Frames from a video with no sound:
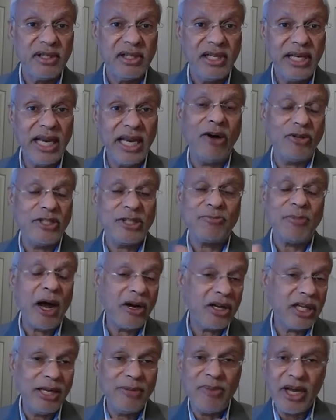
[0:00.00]
Now, it's
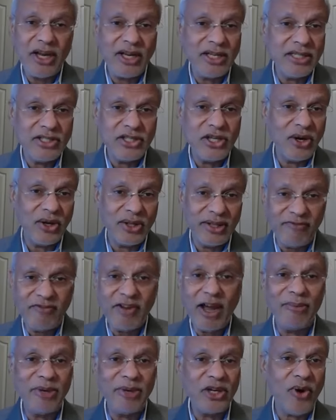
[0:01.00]
partly because, they've
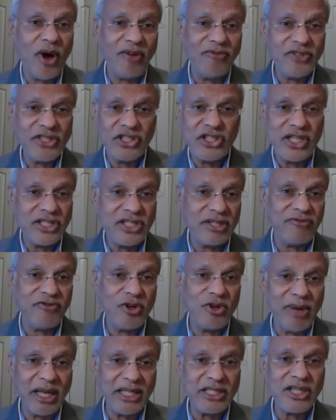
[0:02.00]
come into office just a
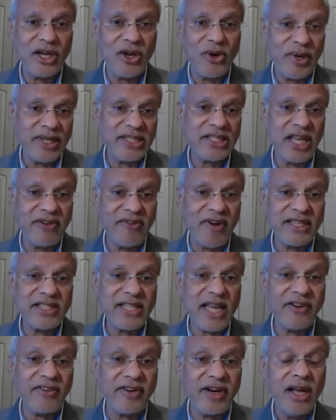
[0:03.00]
few months ago, et cetera, et
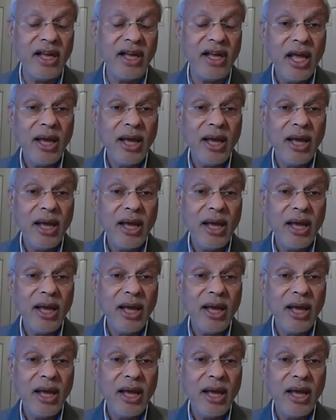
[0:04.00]
cetera.